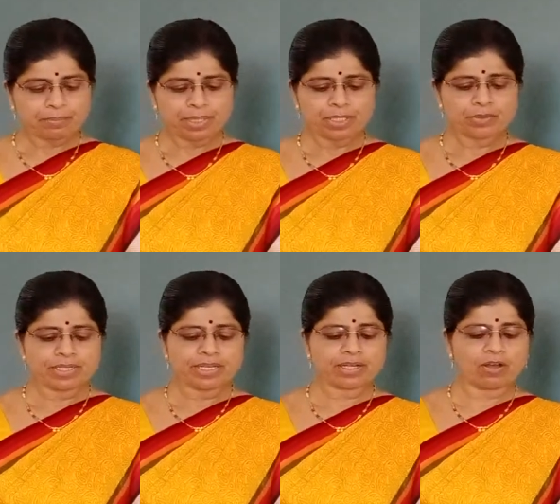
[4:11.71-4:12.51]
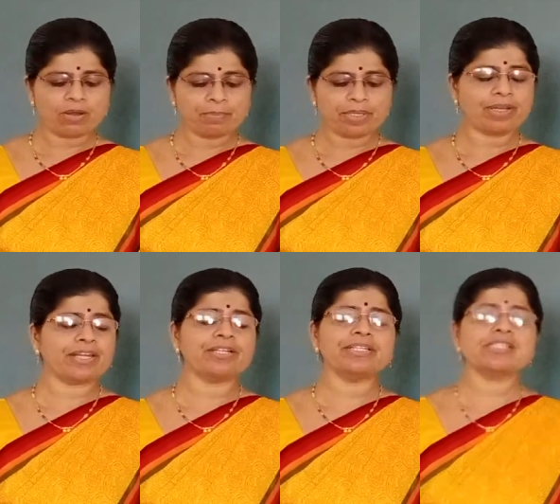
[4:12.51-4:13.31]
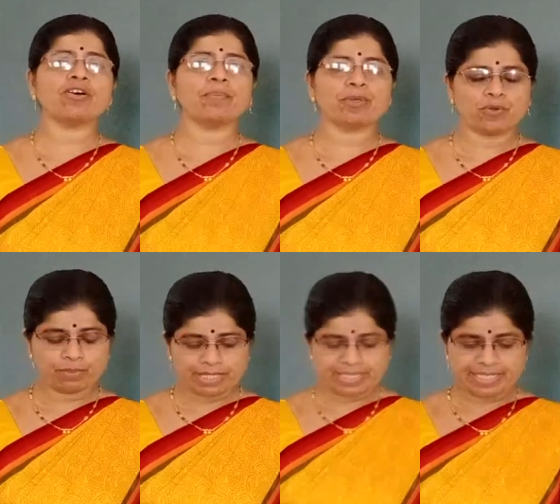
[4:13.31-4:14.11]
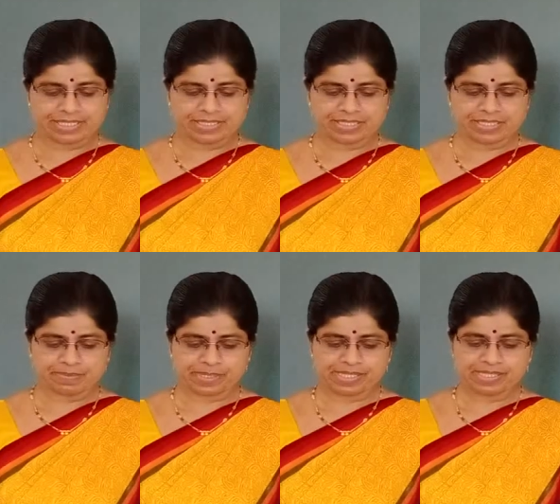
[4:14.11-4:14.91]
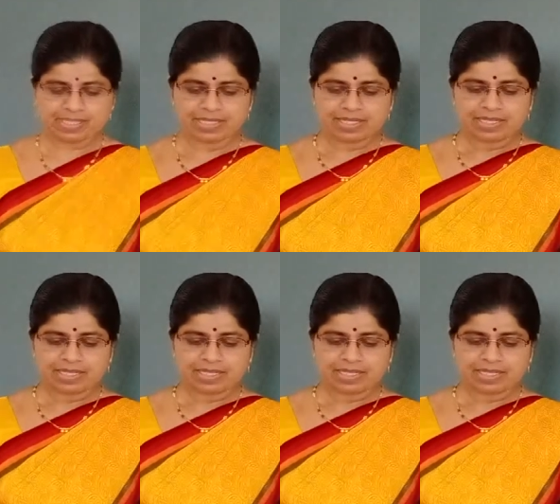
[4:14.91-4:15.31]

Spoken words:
peculiarities of human relationships.